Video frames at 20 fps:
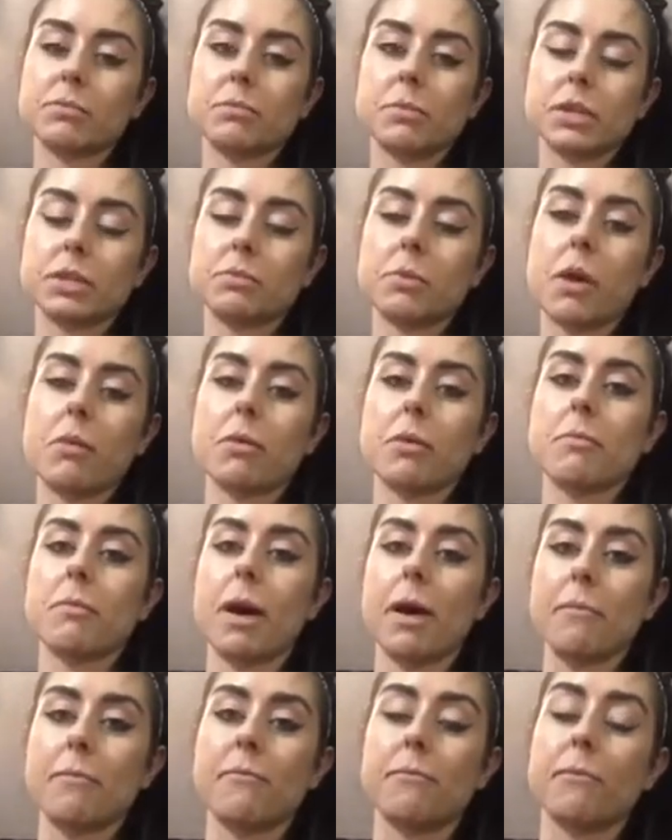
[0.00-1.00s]
It's probably
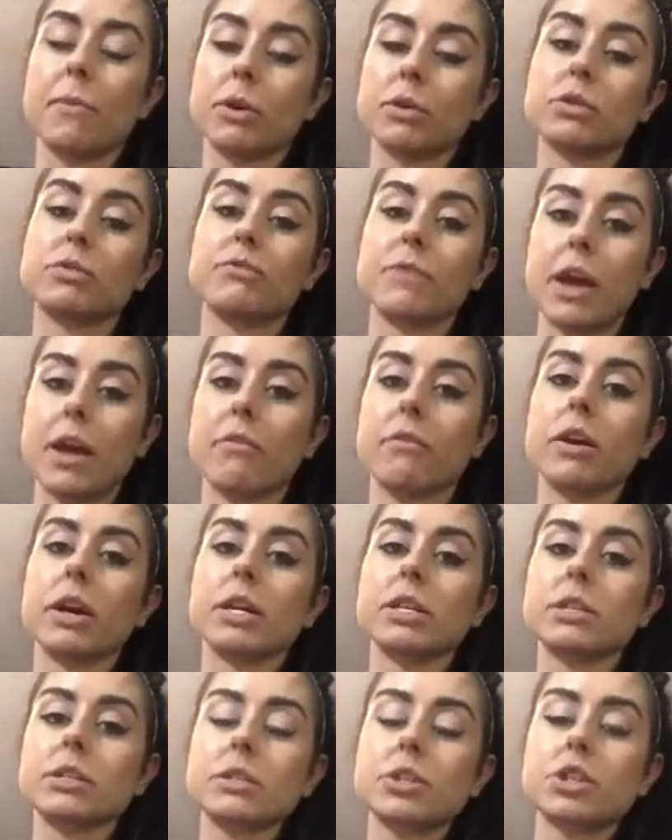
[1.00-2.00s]
my most
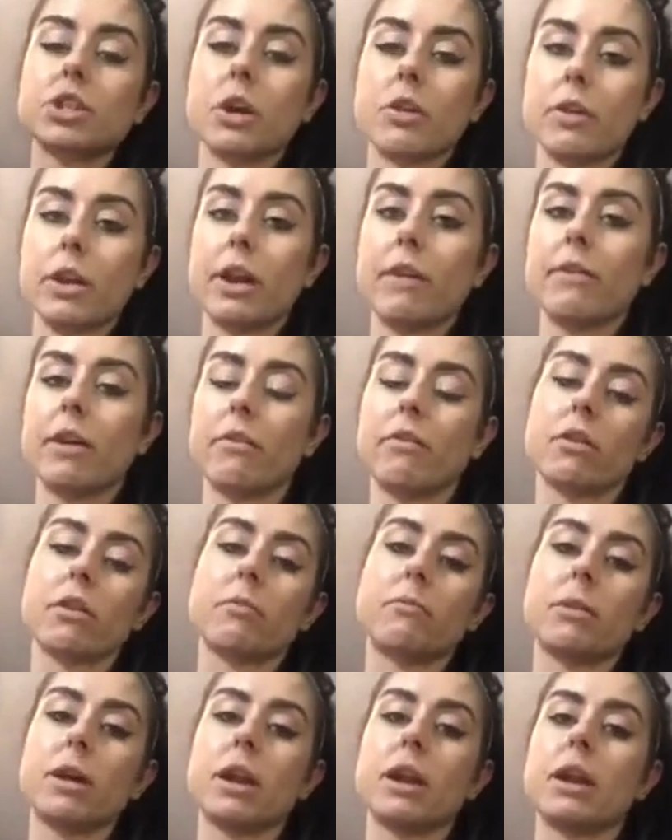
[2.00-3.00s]
favorite show that I've ever
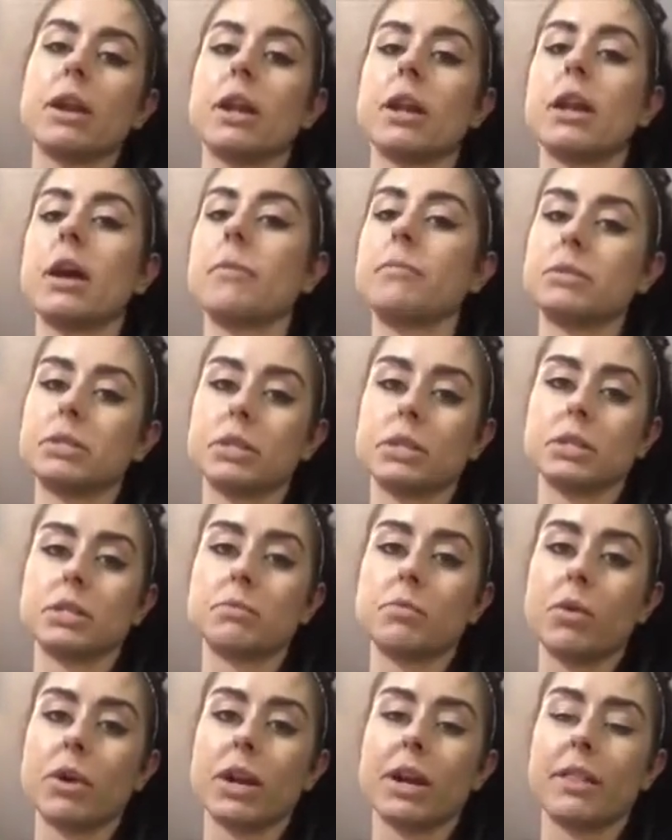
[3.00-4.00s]
competed in up until this
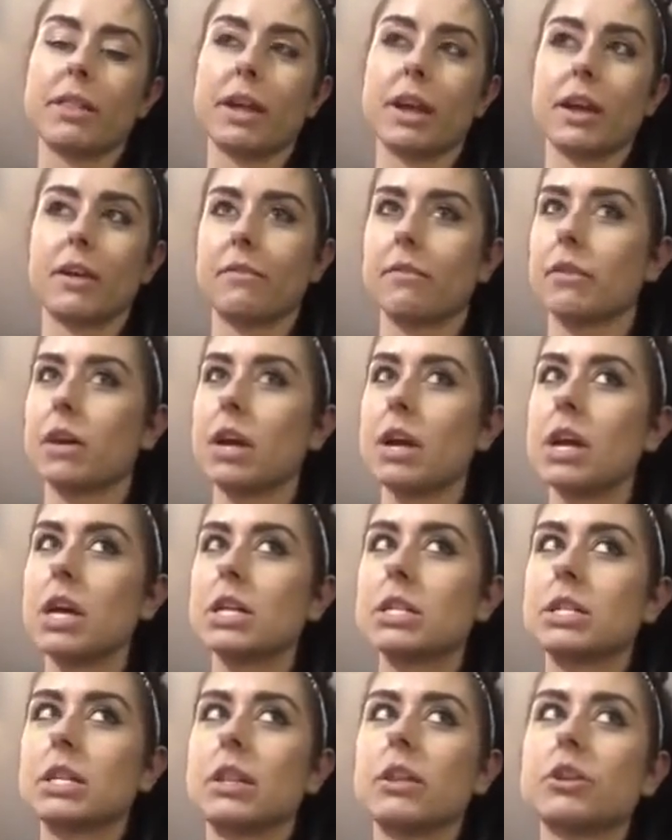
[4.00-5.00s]
point. And I think I've
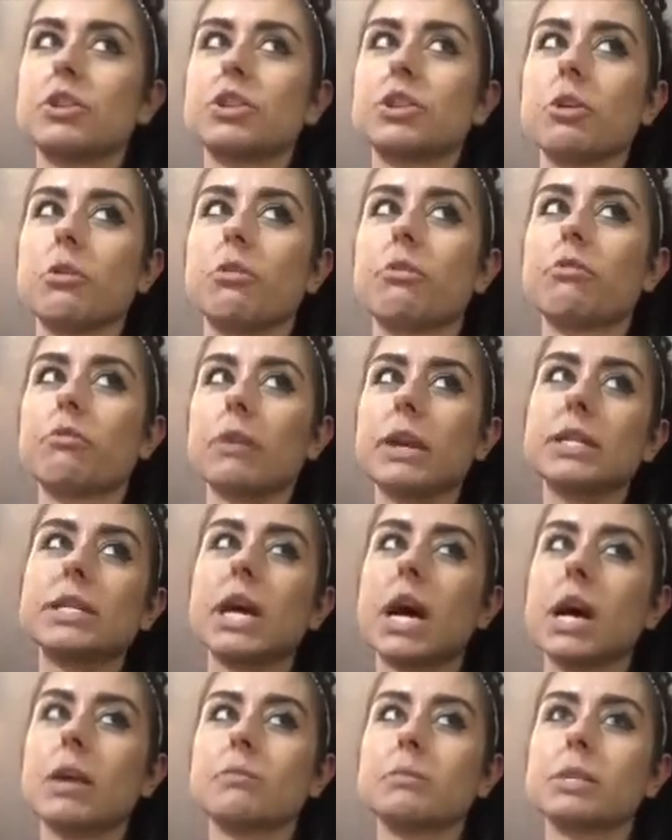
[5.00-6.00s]
done their show 3
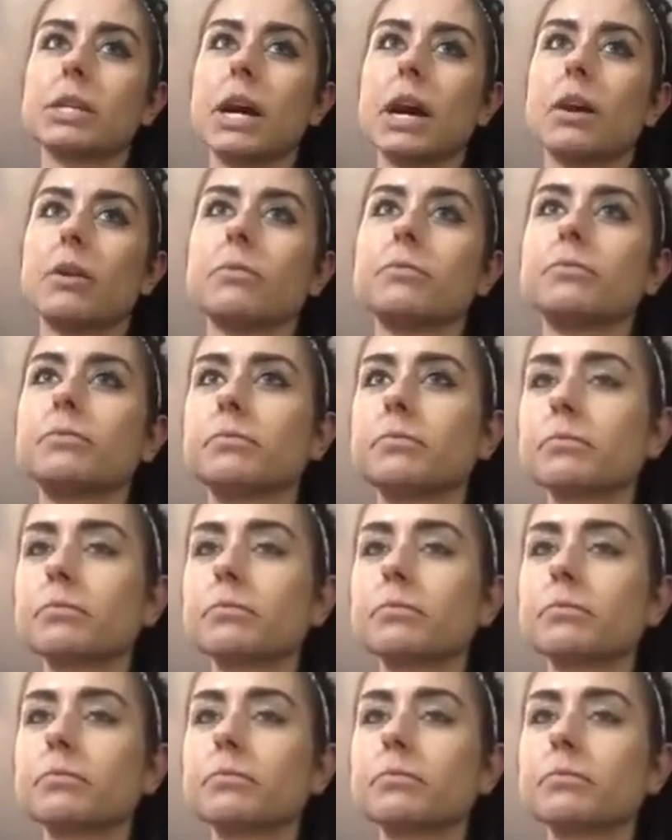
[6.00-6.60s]
times now.